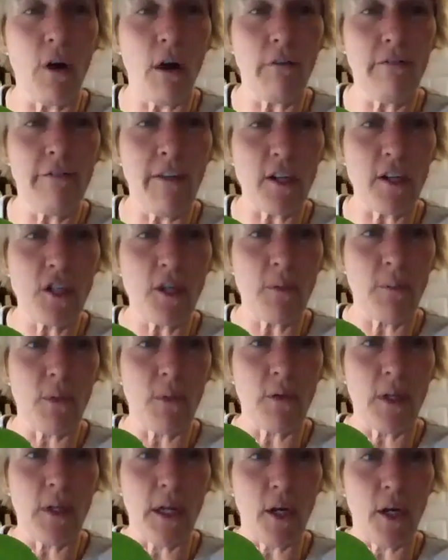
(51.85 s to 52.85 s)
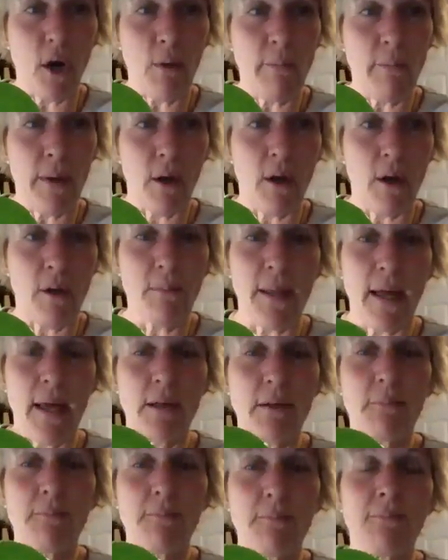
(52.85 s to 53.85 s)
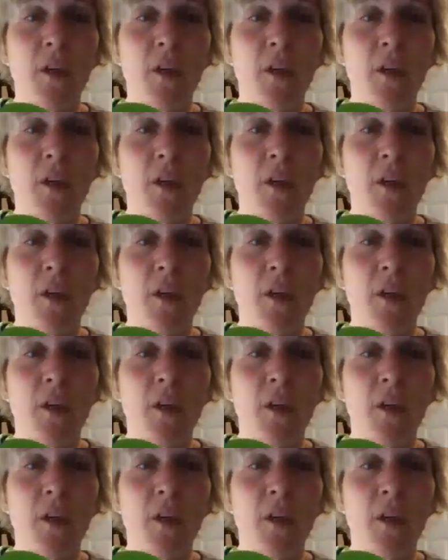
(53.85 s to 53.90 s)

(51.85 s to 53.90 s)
our vegetable, and our berry blend.